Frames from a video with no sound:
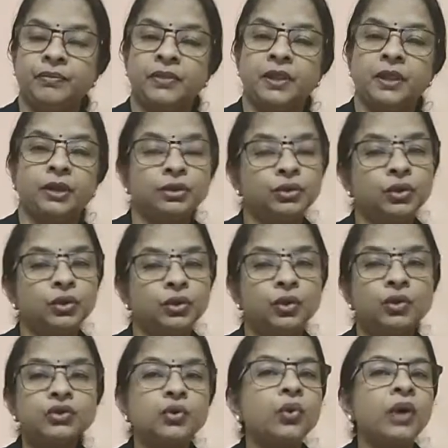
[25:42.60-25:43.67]
those
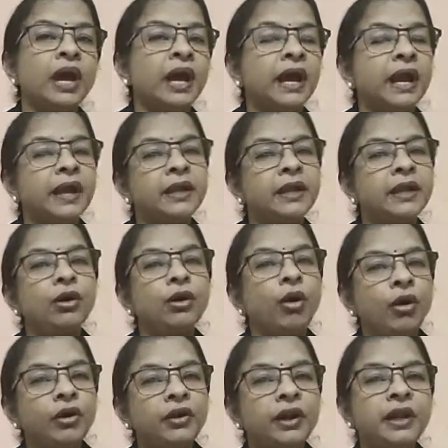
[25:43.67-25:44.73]
who had
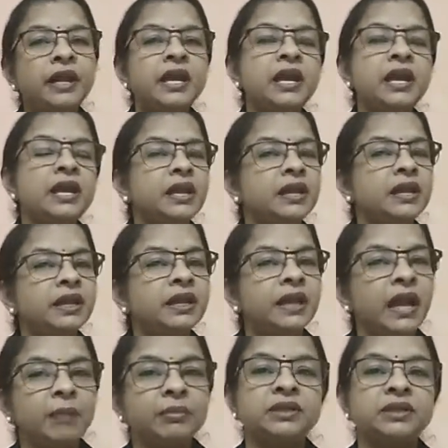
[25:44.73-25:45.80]
already
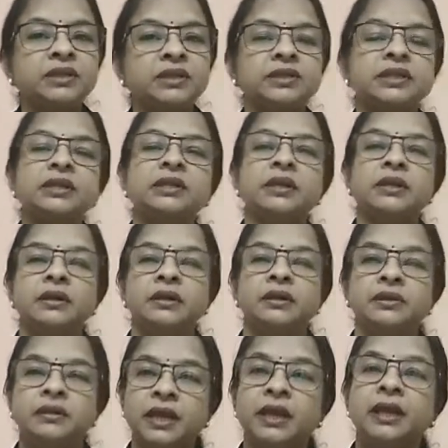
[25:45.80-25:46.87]
inhabited
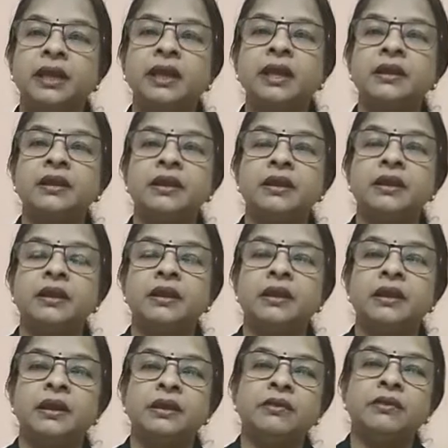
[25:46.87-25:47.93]
there
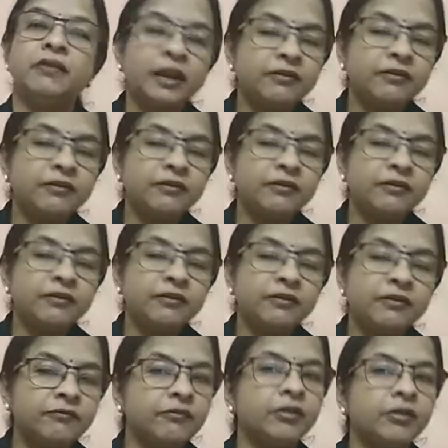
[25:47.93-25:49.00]
right from the British
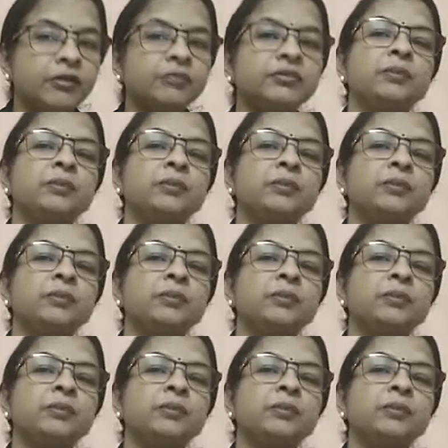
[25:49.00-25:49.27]
period.